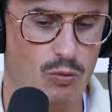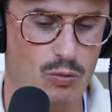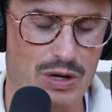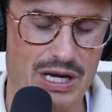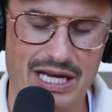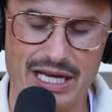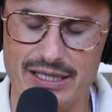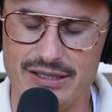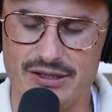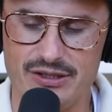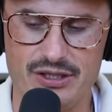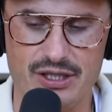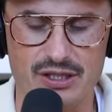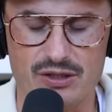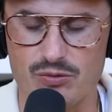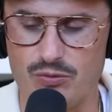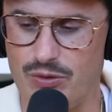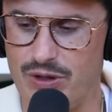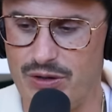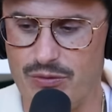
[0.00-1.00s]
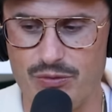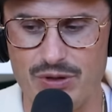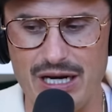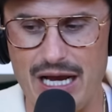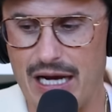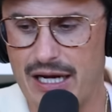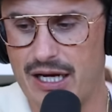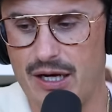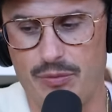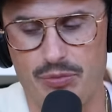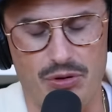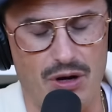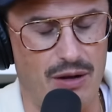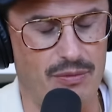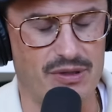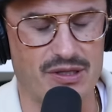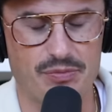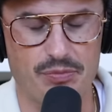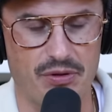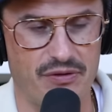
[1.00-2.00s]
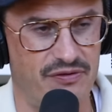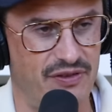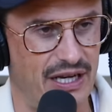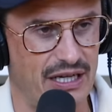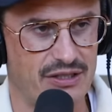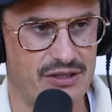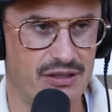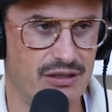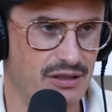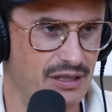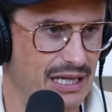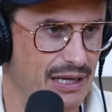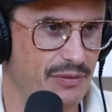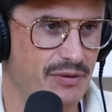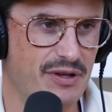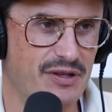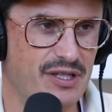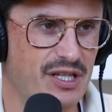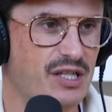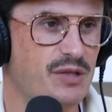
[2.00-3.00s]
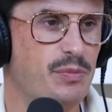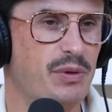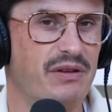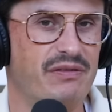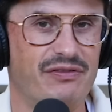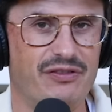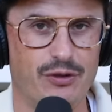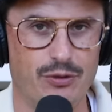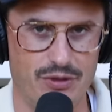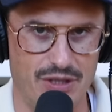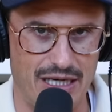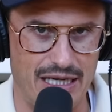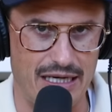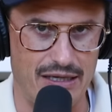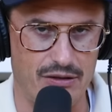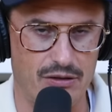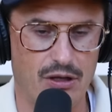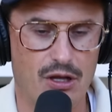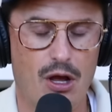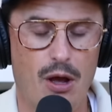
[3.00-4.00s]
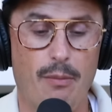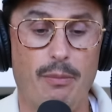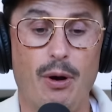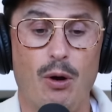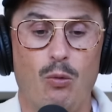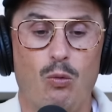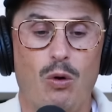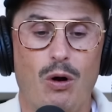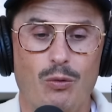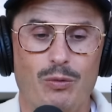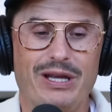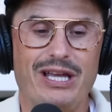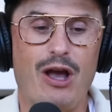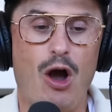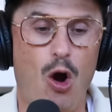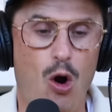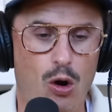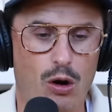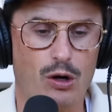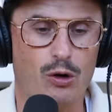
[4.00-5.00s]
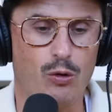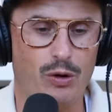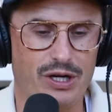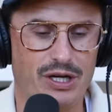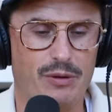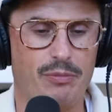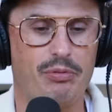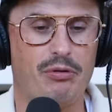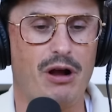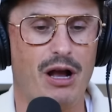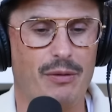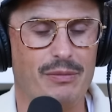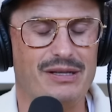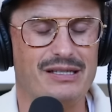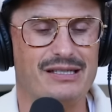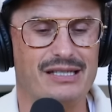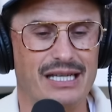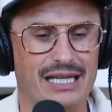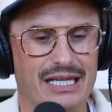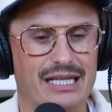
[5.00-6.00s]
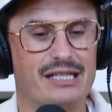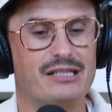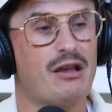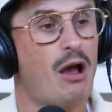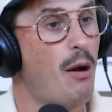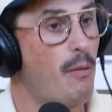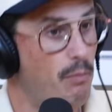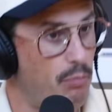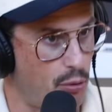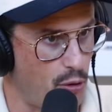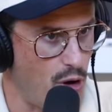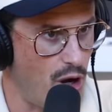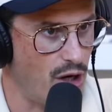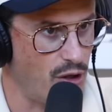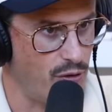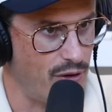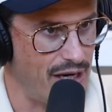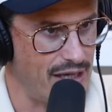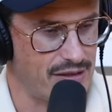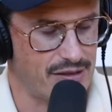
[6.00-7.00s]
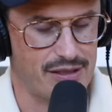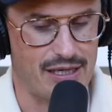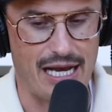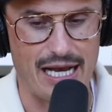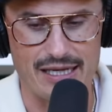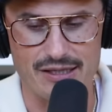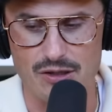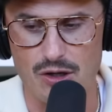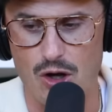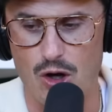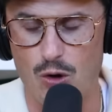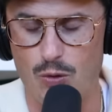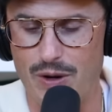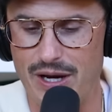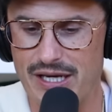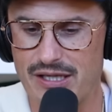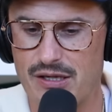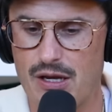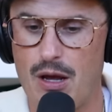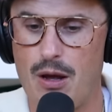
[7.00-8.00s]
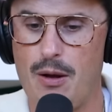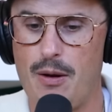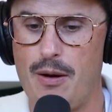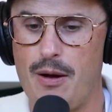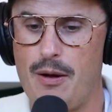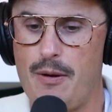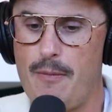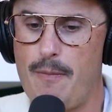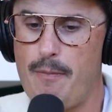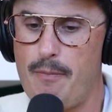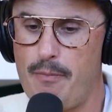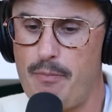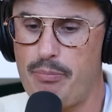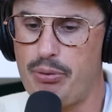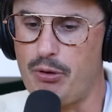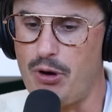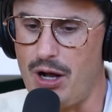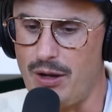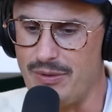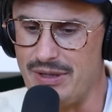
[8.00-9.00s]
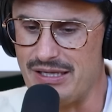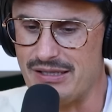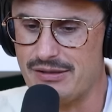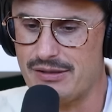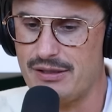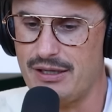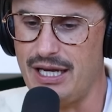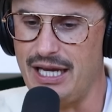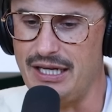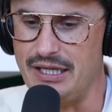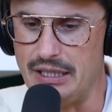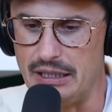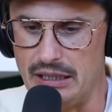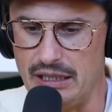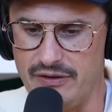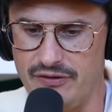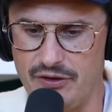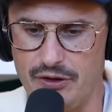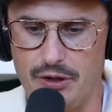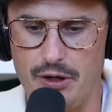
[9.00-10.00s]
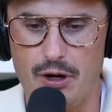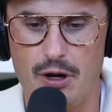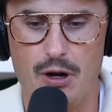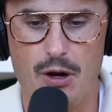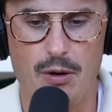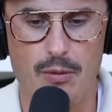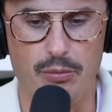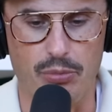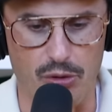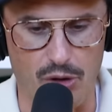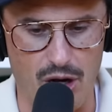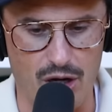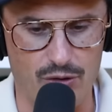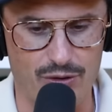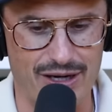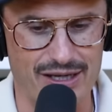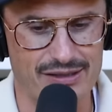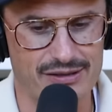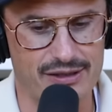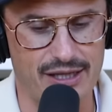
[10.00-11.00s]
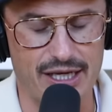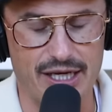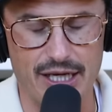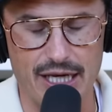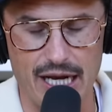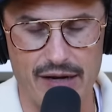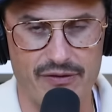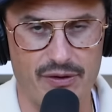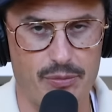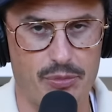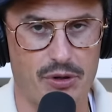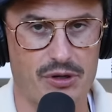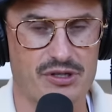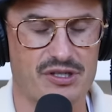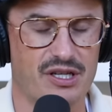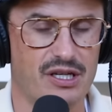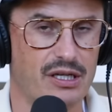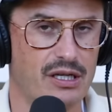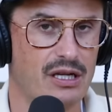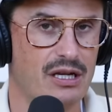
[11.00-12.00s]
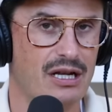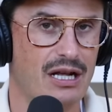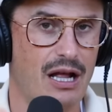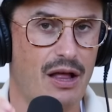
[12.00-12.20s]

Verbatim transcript: we it's just we, we're not going to promise perfection that would just be futile but what we are going to promise is progress mm-hmm. as always promised and delivered progress thank you to every person